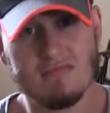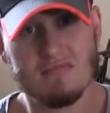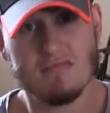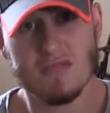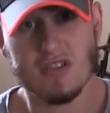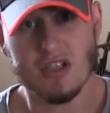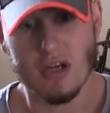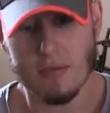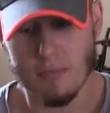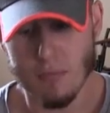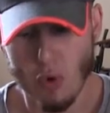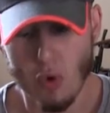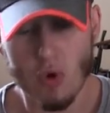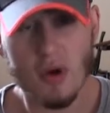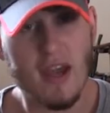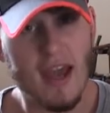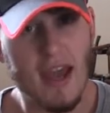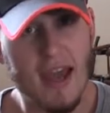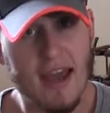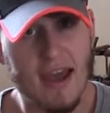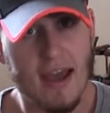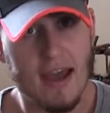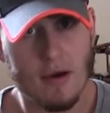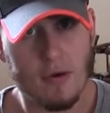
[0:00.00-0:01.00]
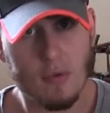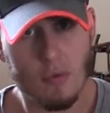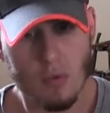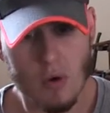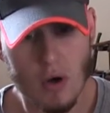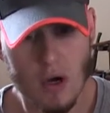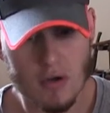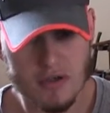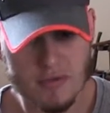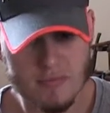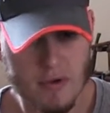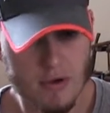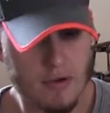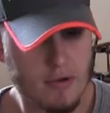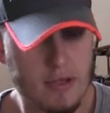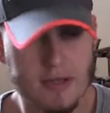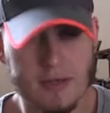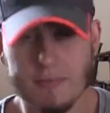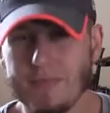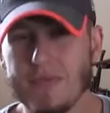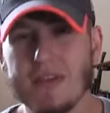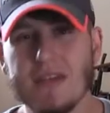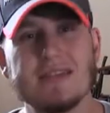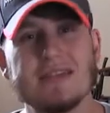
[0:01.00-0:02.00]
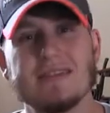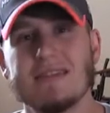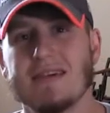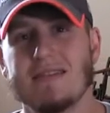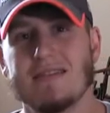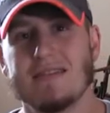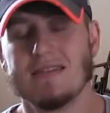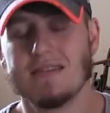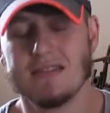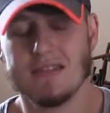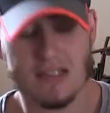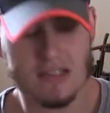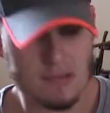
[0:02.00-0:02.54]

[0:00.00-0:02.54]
you know, more care while smoking." It's nothing to